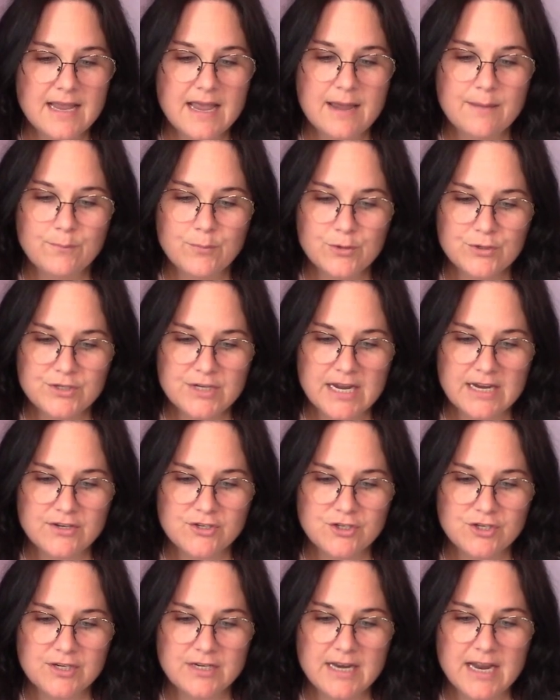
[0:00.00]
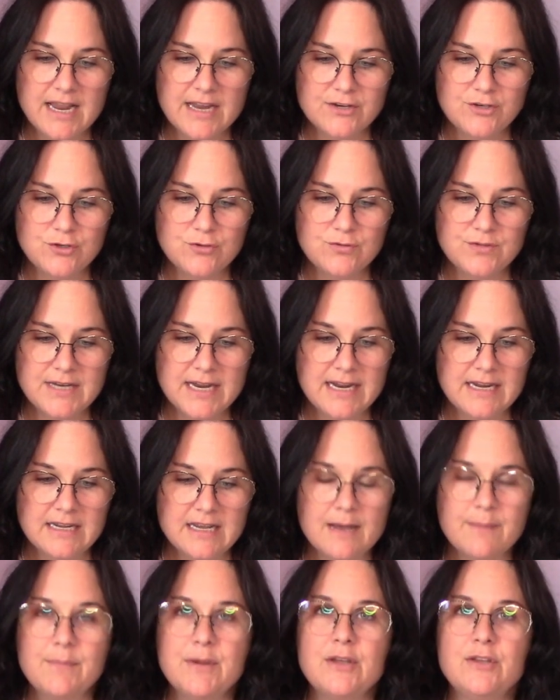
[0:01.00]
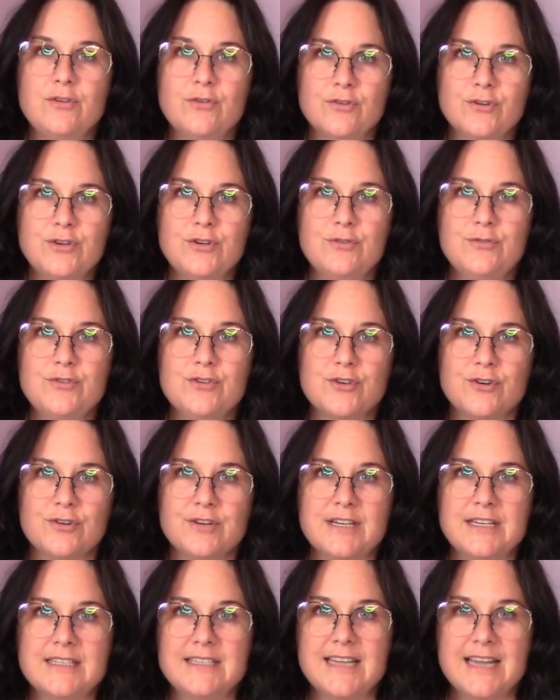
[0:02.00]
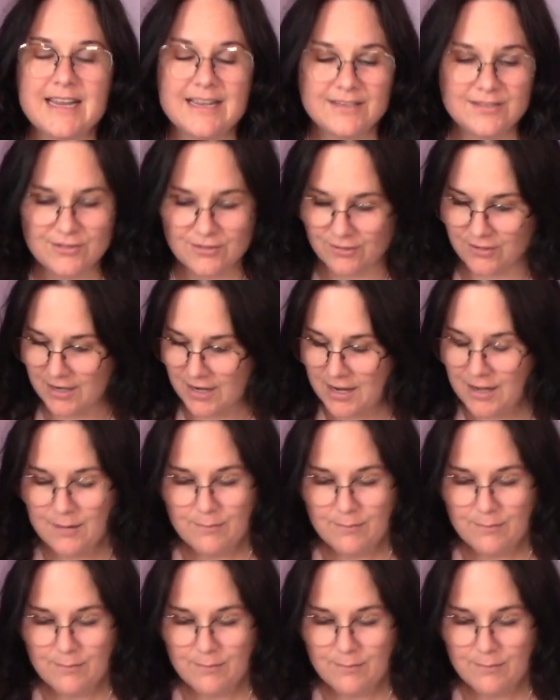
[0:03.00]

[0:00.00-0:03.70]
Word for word: and protection as you take up your new journeys, Cancer.